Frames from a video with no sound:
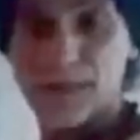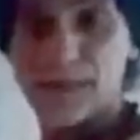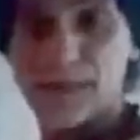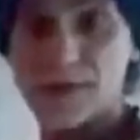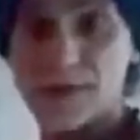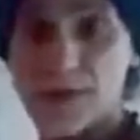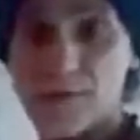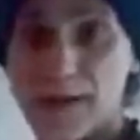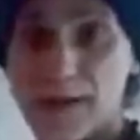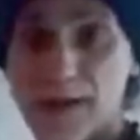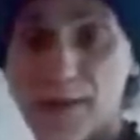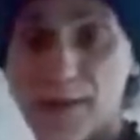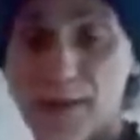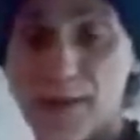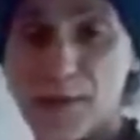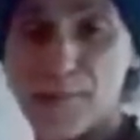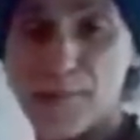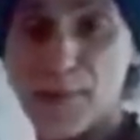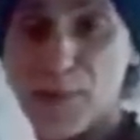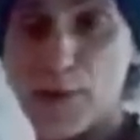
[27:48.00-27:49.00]
it's
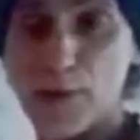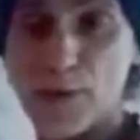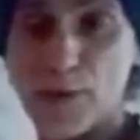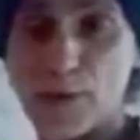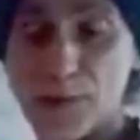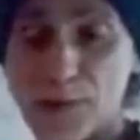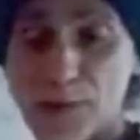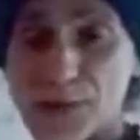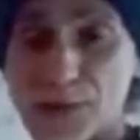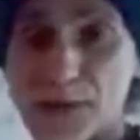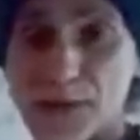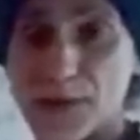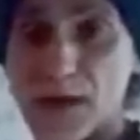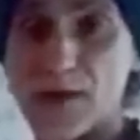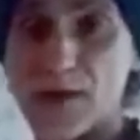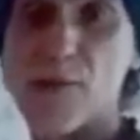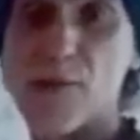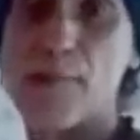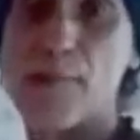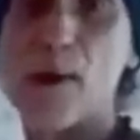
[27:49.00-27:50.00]
about the balls
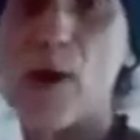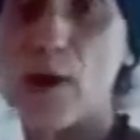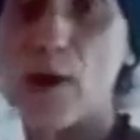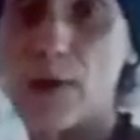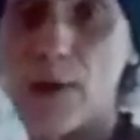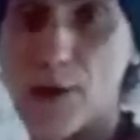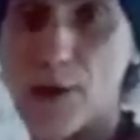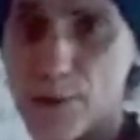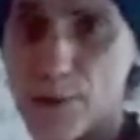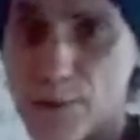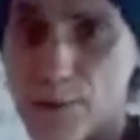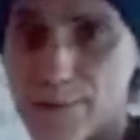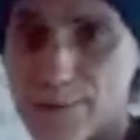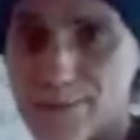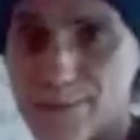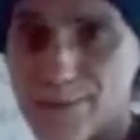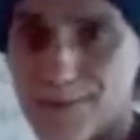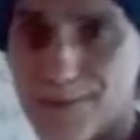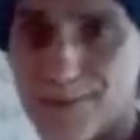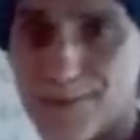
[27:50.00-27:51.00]
of Apollo,
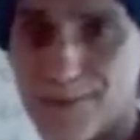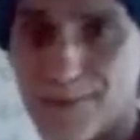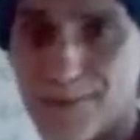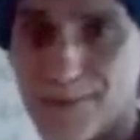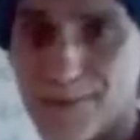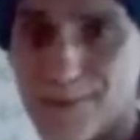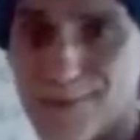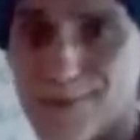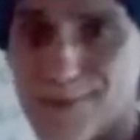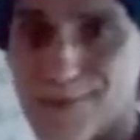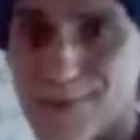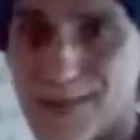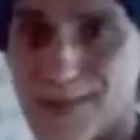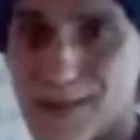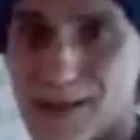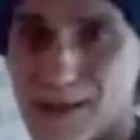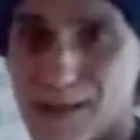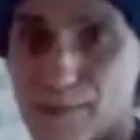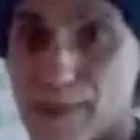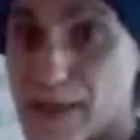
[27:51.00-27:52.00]

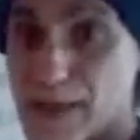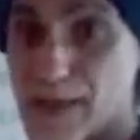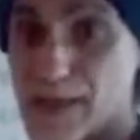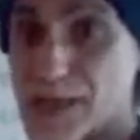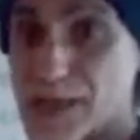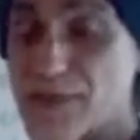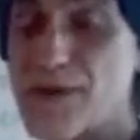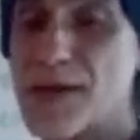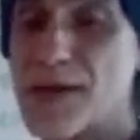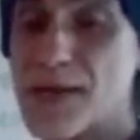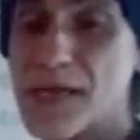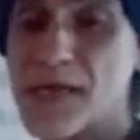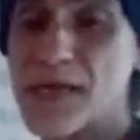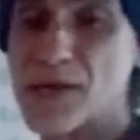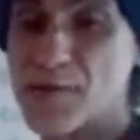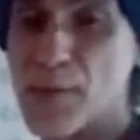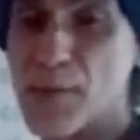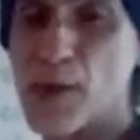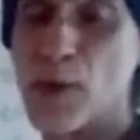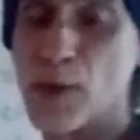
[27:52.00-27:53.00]
because everything
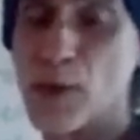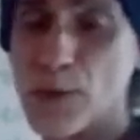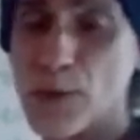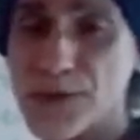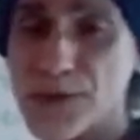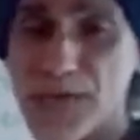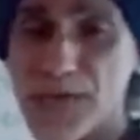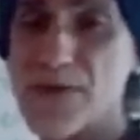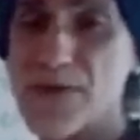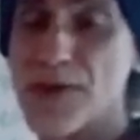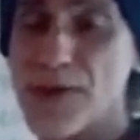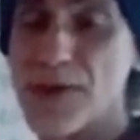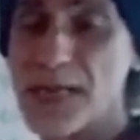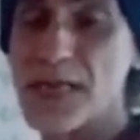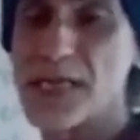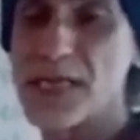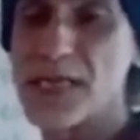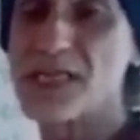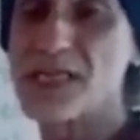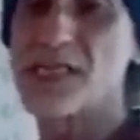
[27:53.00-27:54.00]
is balls,
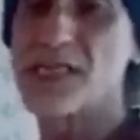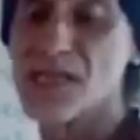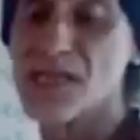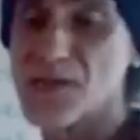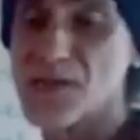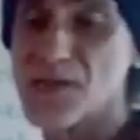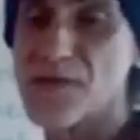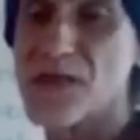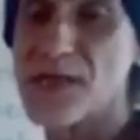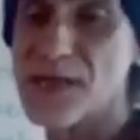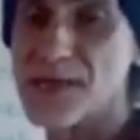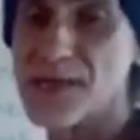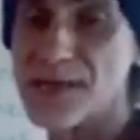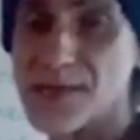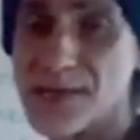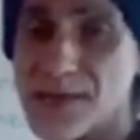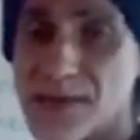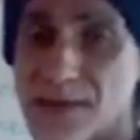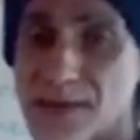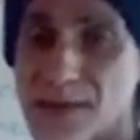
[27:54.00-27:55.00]
everything is
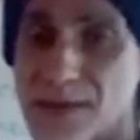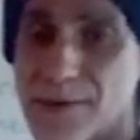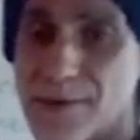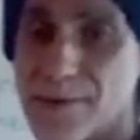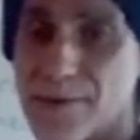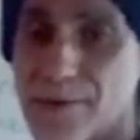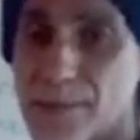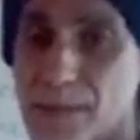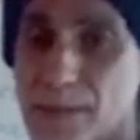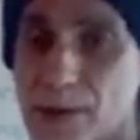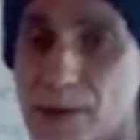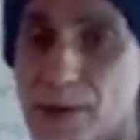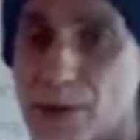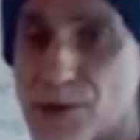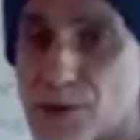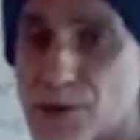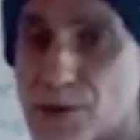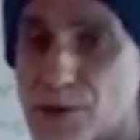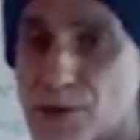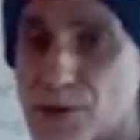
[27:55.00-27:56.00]
spheres.
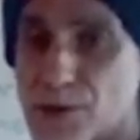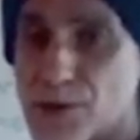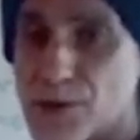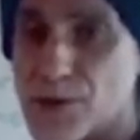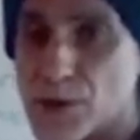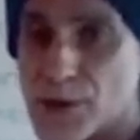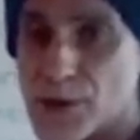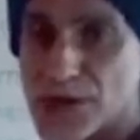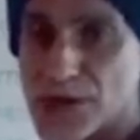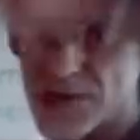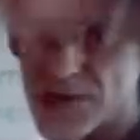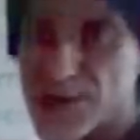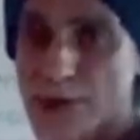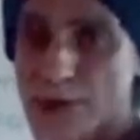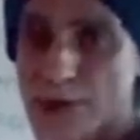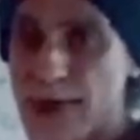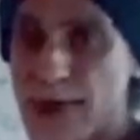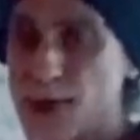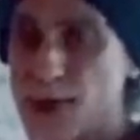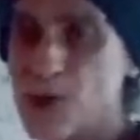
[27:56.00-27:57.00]
Your torus field
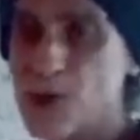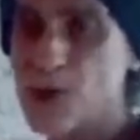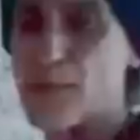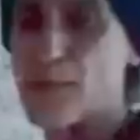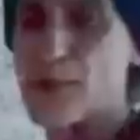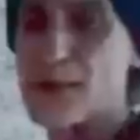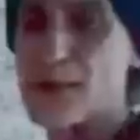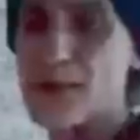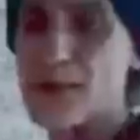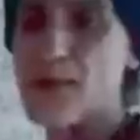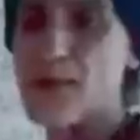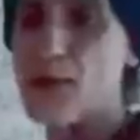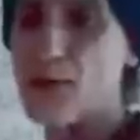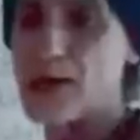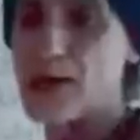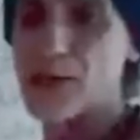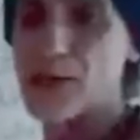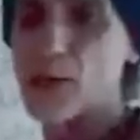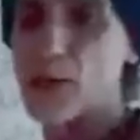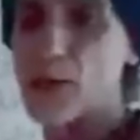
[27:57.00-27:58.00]
around your body, and
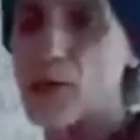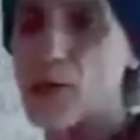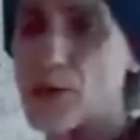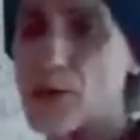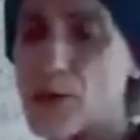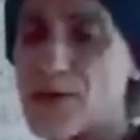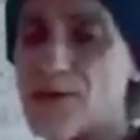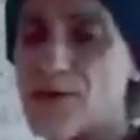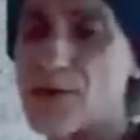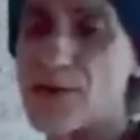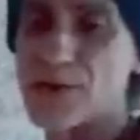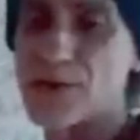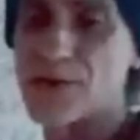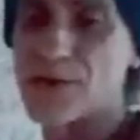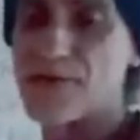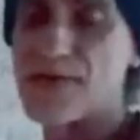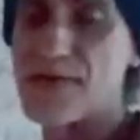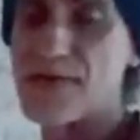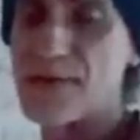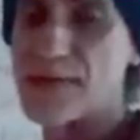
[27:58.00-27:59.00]
you are the core of
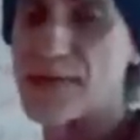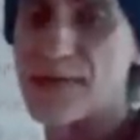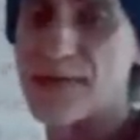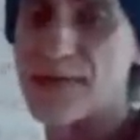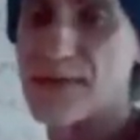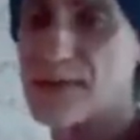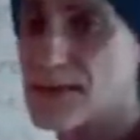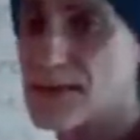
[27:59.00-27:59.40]
your sphere.